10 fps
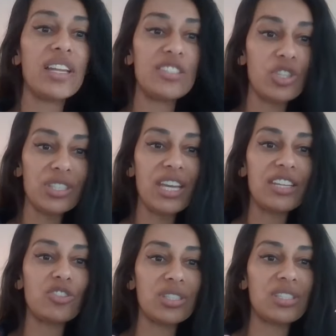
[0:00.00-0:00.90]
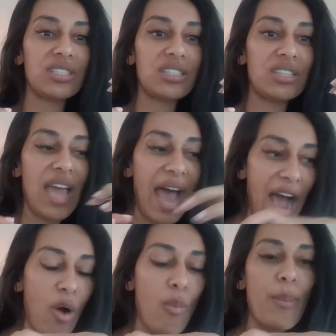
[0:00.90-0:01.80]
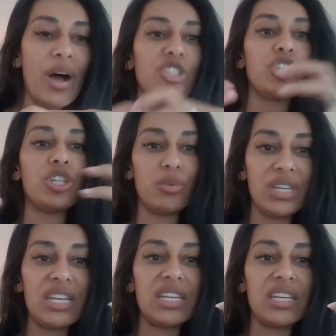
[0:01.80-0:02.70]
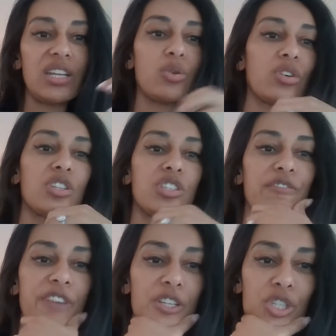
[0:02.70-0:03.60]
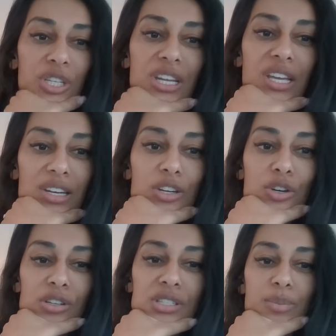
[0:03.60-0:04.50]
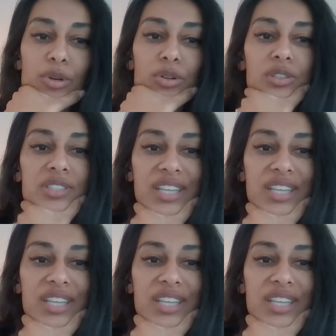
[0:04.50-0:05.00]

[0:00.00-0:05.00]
It's just how much you need in order to function in a neurotypical